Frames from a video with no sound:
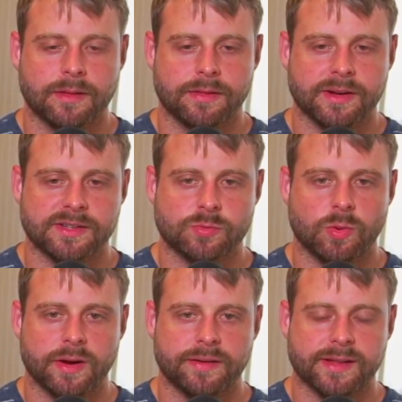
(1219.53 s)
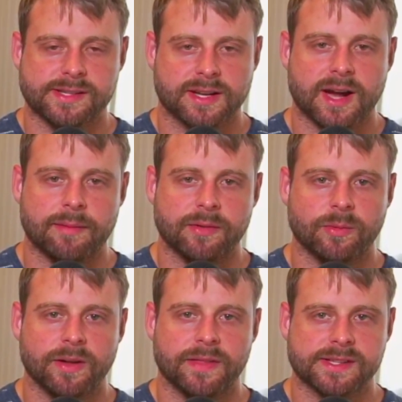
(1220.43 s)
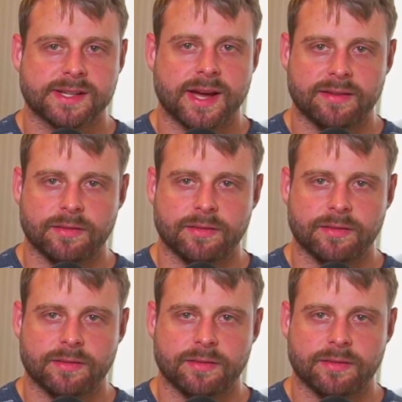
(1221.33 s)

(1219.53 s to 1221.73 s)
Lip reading: There's one that's a common one that's kind